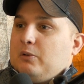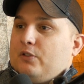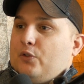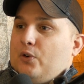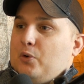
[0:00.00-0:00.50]

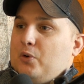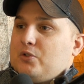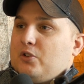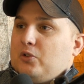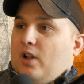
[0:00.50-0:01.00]

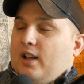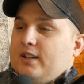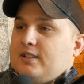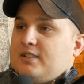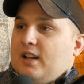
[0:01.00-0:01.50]
referrals or
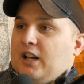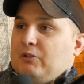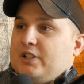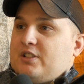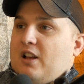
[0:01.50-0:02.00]
clients that I
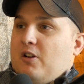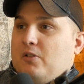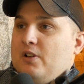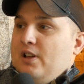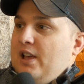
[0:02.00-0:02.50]
reach out